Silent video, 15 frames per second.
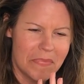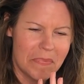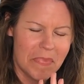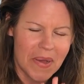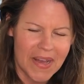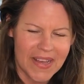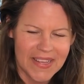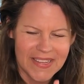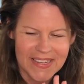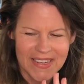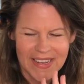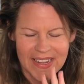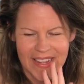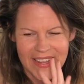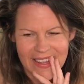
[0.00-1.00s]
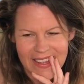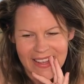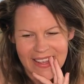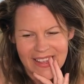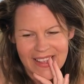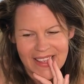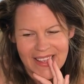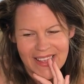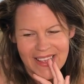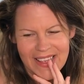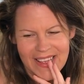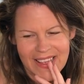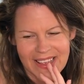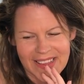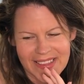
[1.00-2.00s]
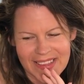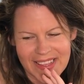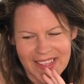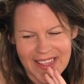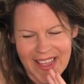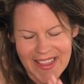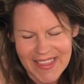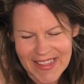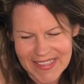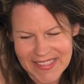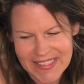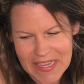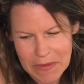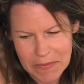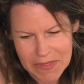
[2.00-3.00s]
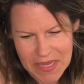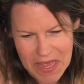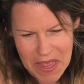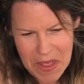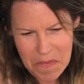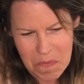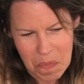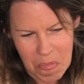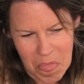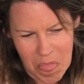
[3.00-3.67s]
but like at that same time,